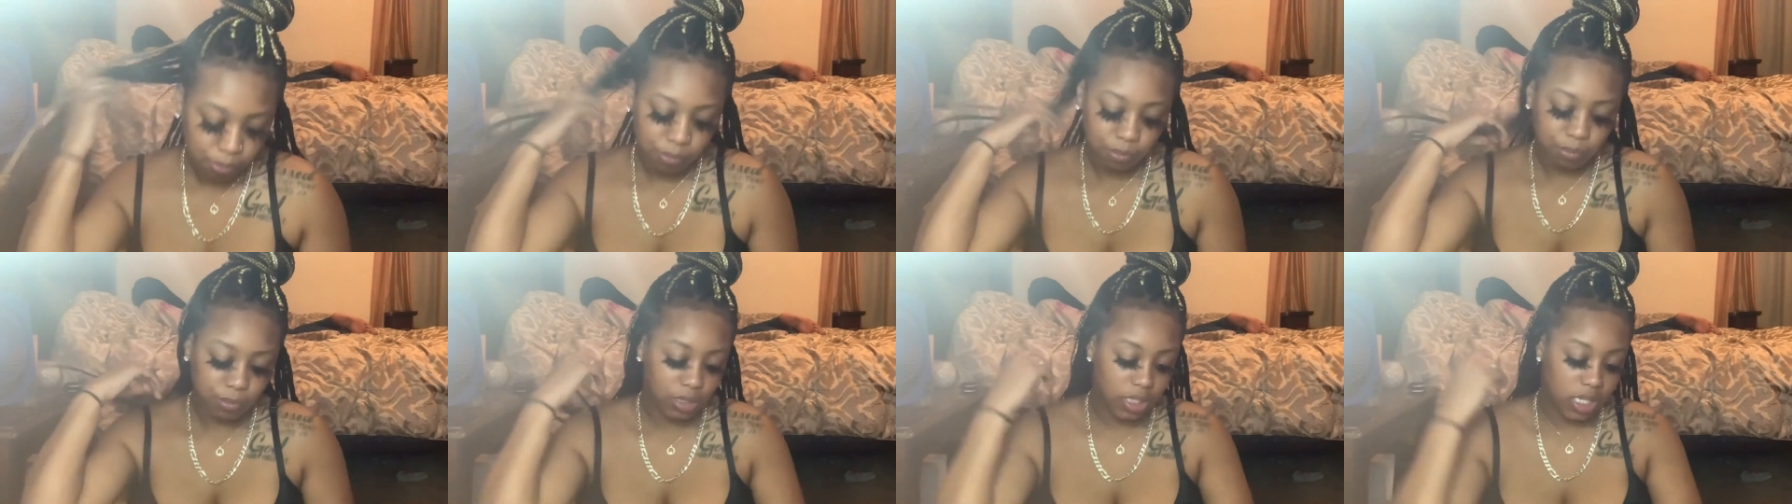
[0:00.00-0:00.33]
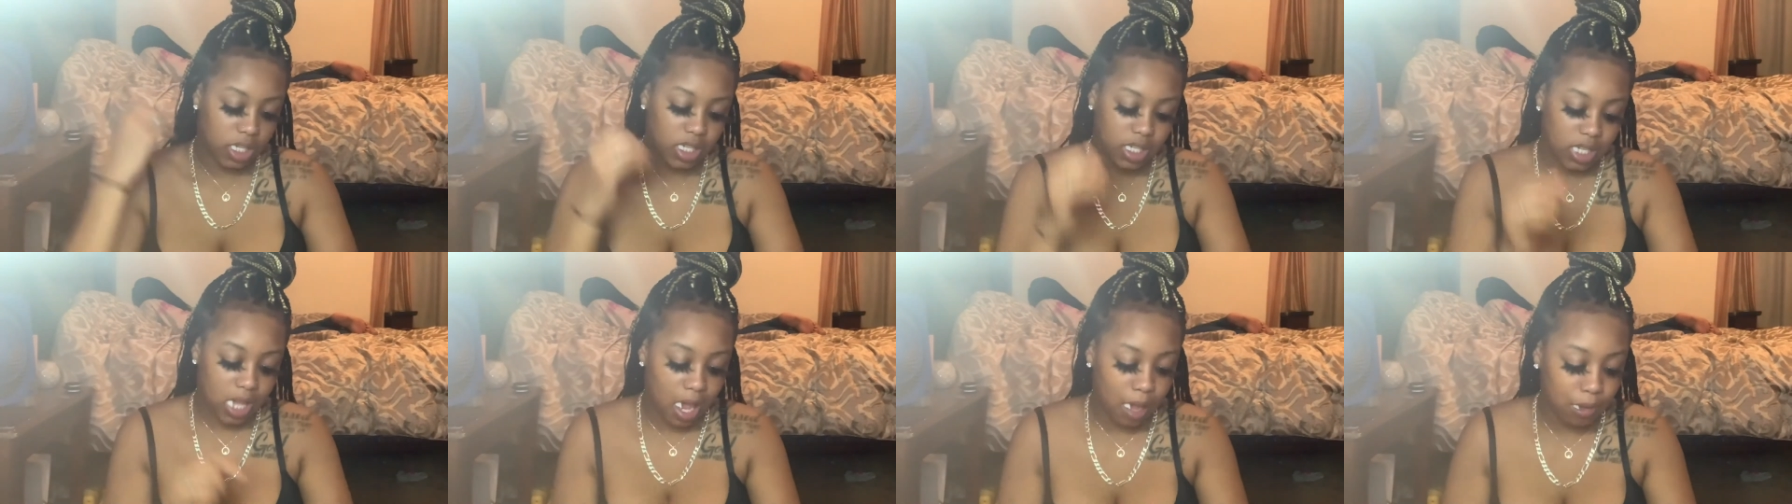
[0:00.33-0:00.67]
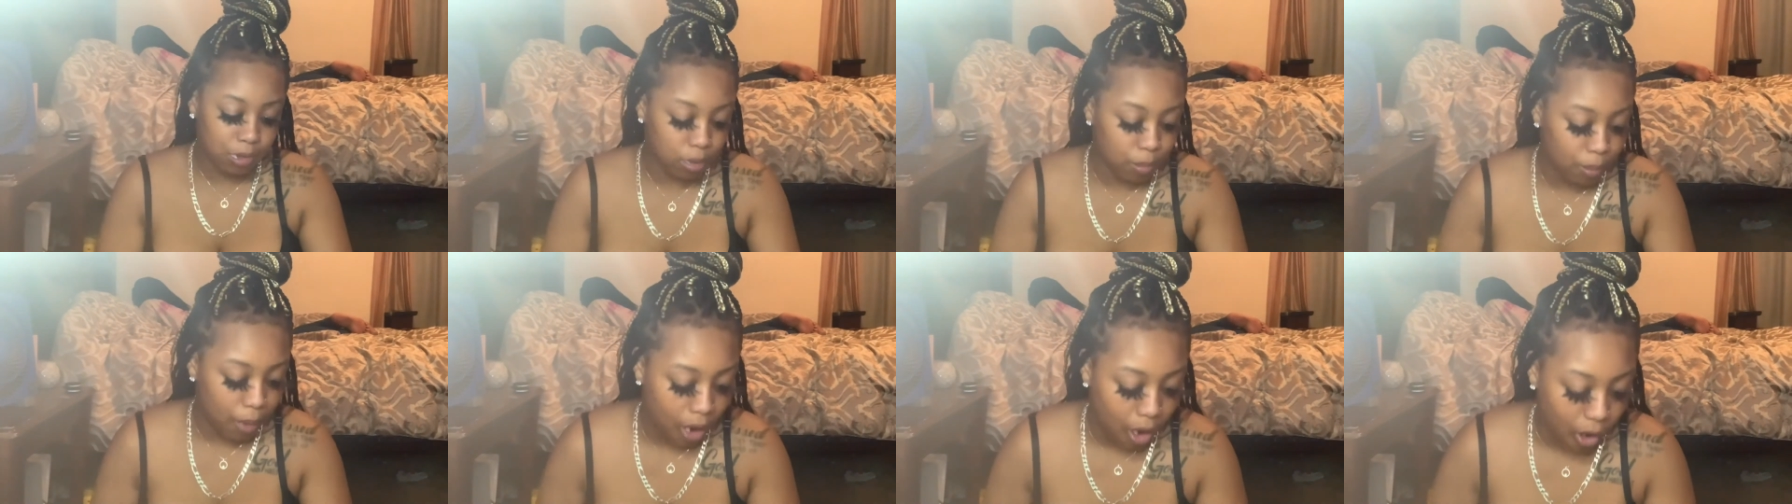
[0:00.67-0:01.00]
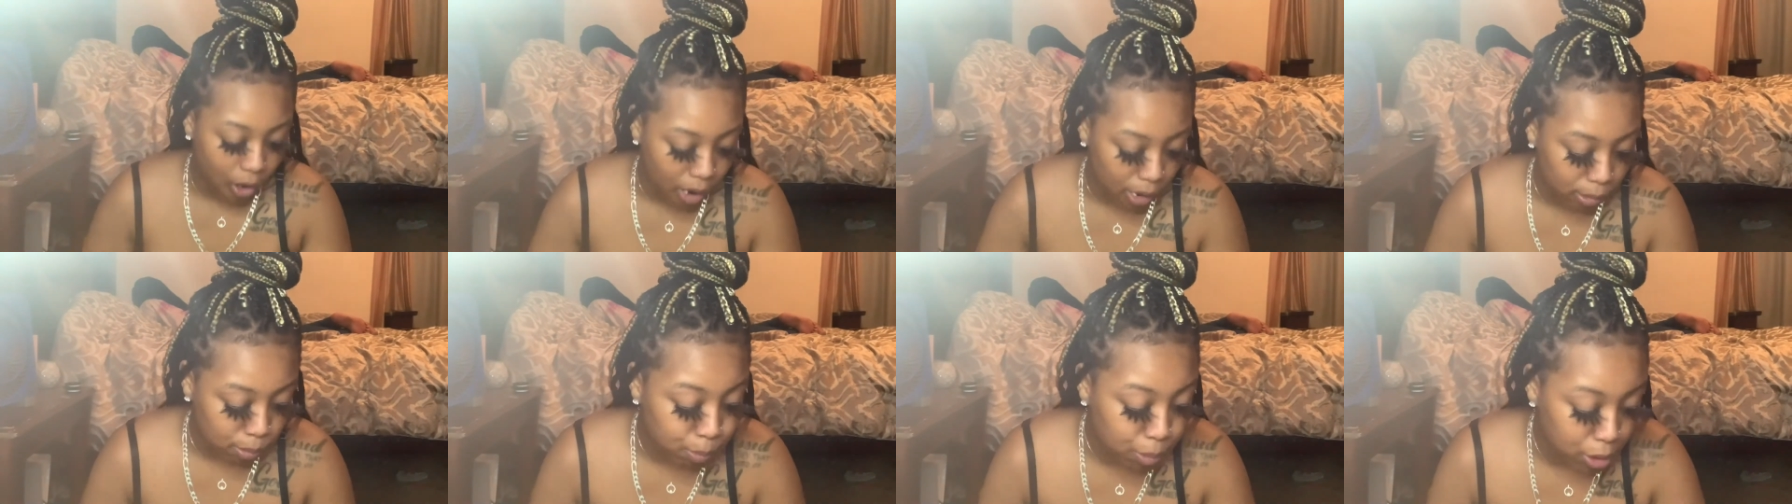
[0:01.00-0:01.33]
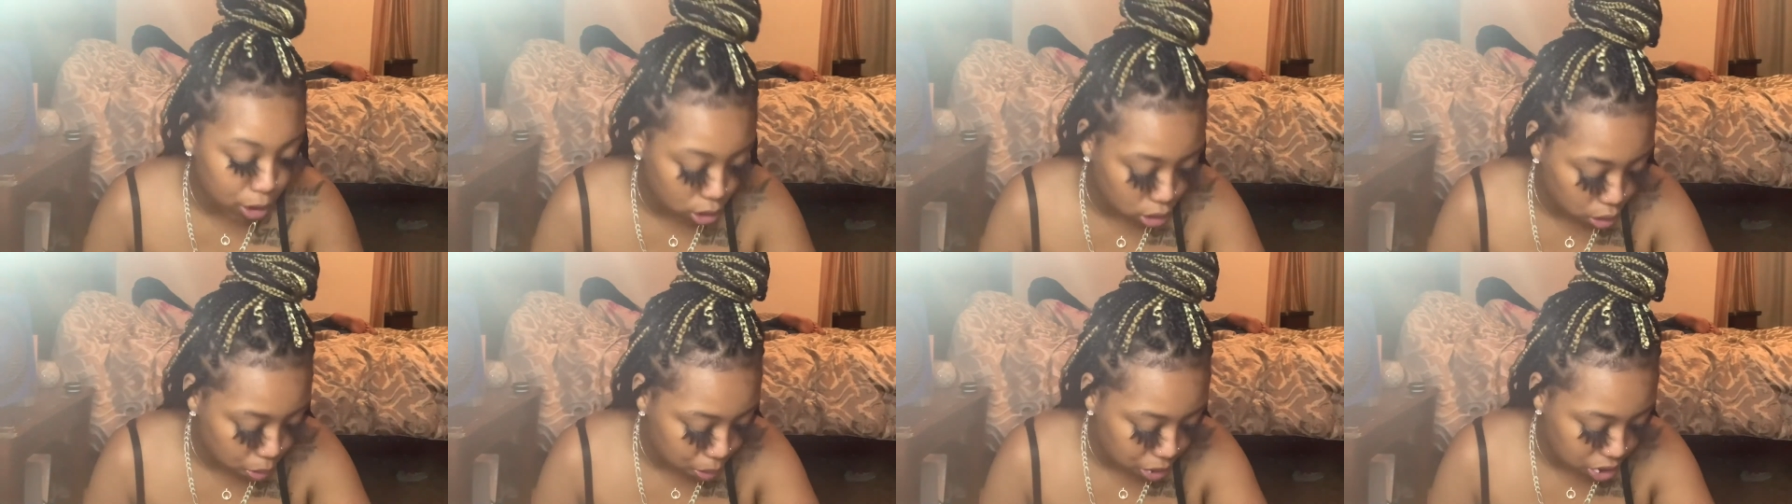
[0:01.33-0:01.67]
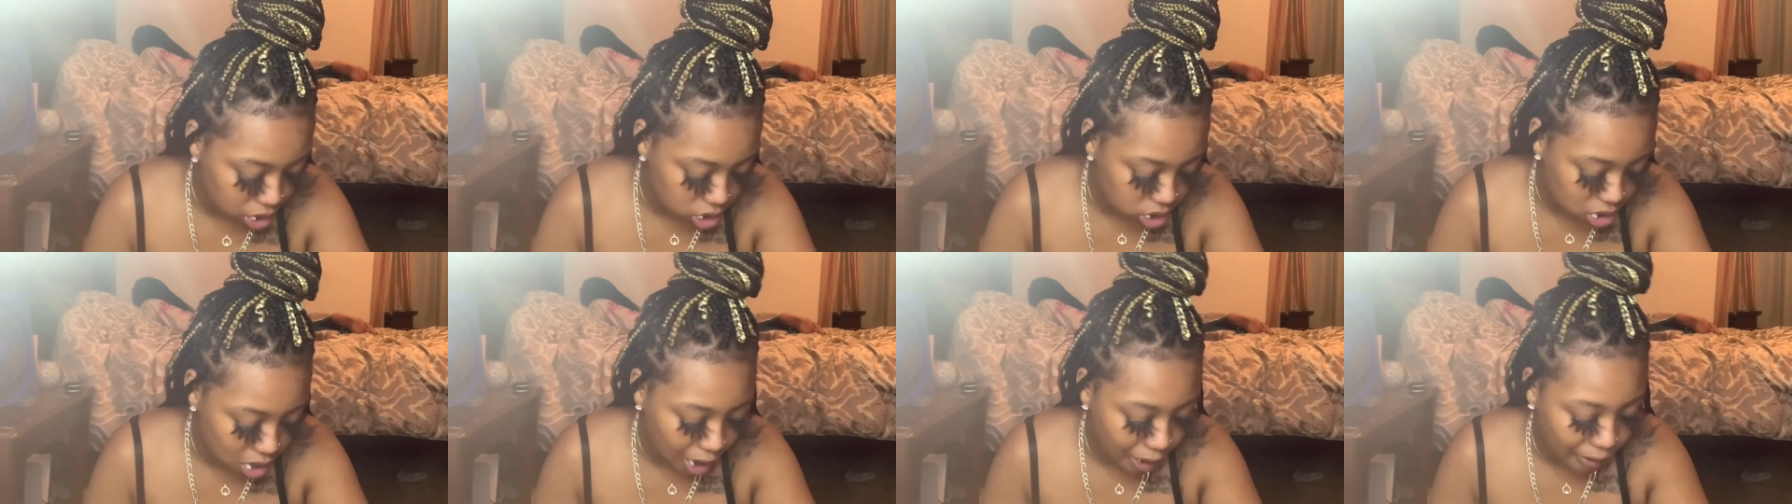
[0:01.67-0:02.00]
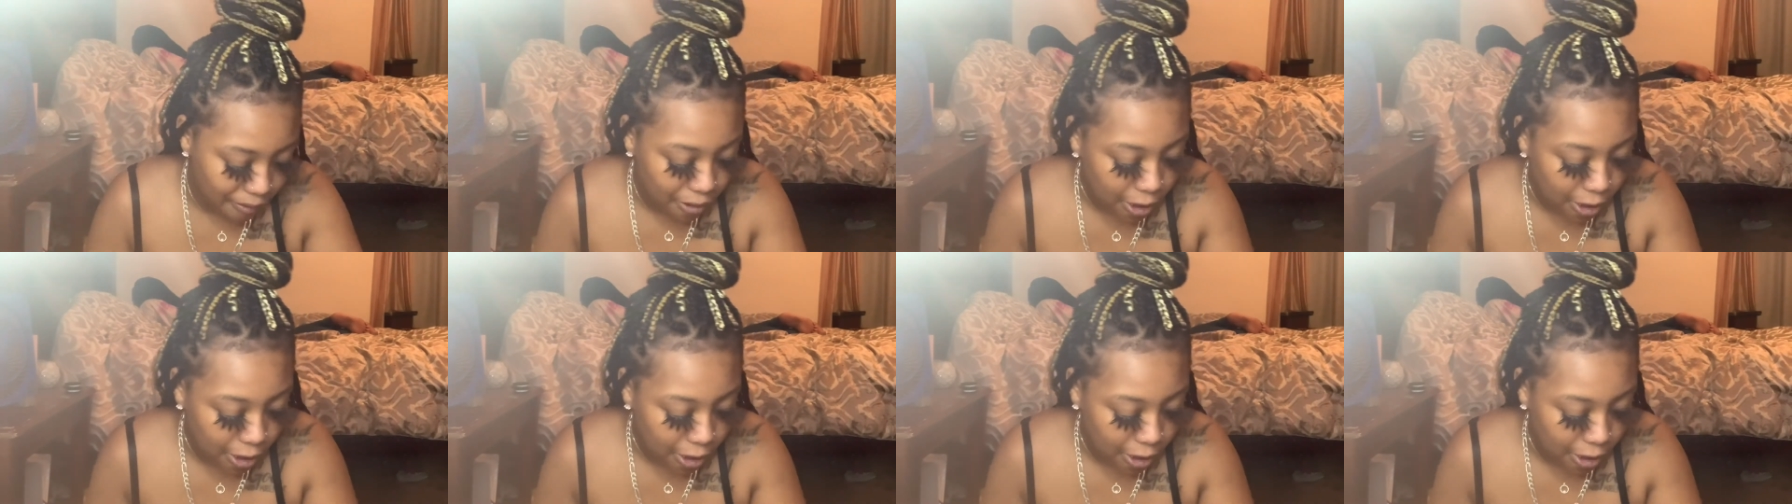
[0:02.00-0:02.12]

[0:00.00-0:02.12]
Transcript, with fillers: It scabs on my arm, peel them bitches off.